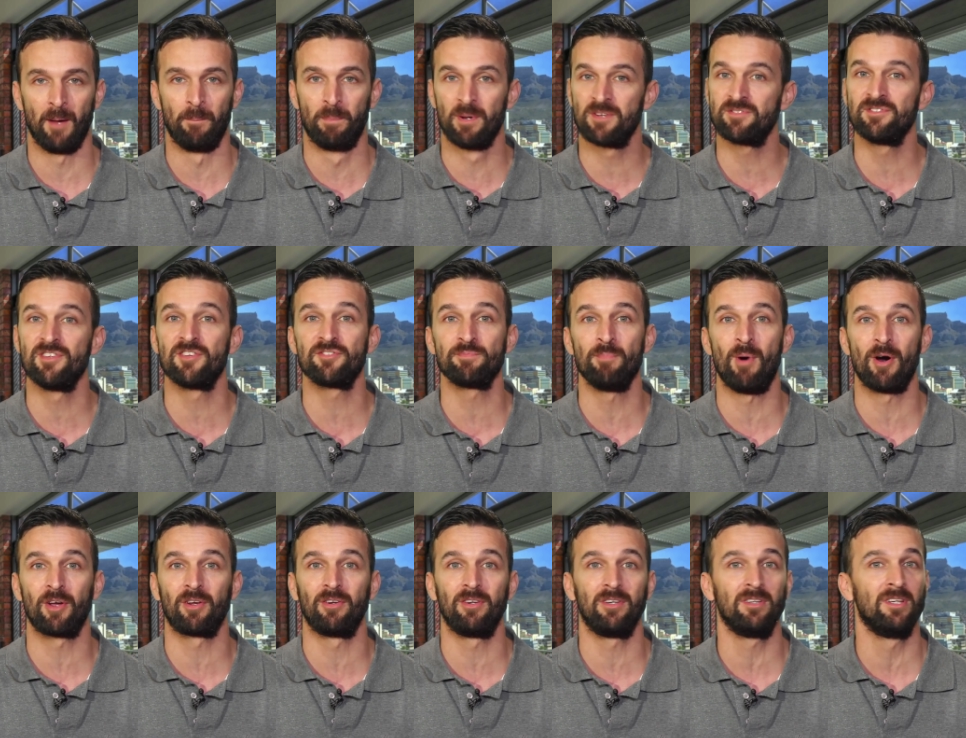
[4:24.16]
a business
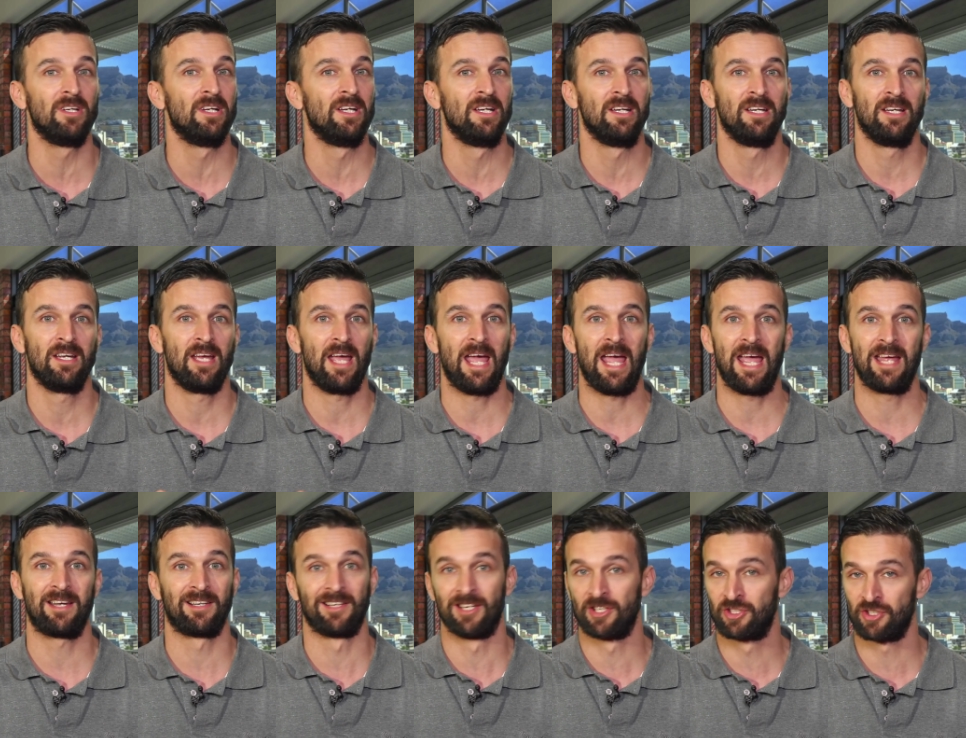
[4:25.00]
model,
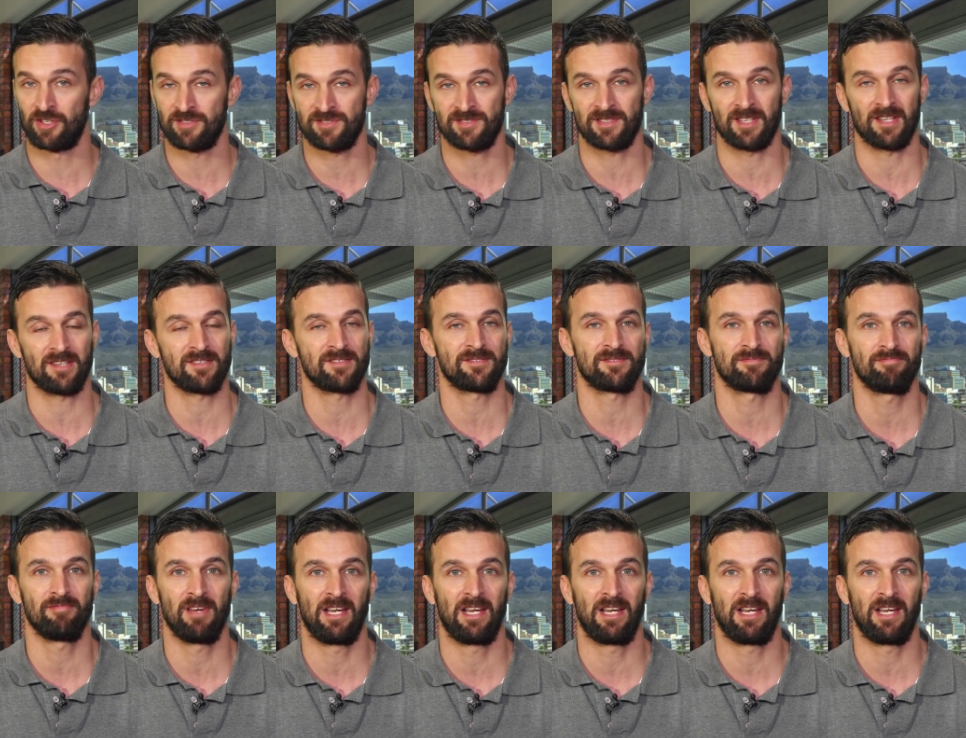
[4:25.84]
and logistics.